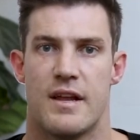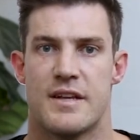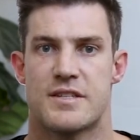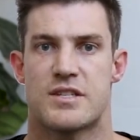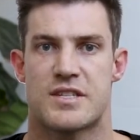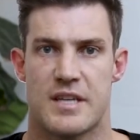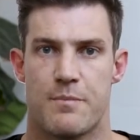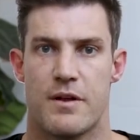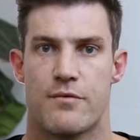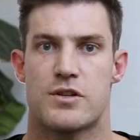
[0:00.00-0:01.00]
is
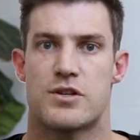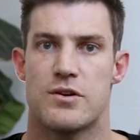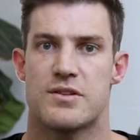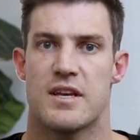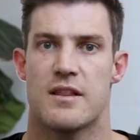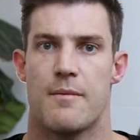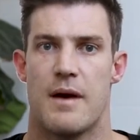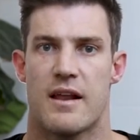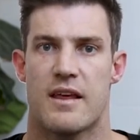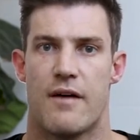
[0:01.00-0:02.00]
simply reducing the
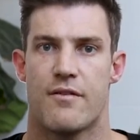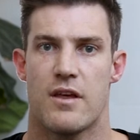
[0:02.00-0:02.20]
amount of cover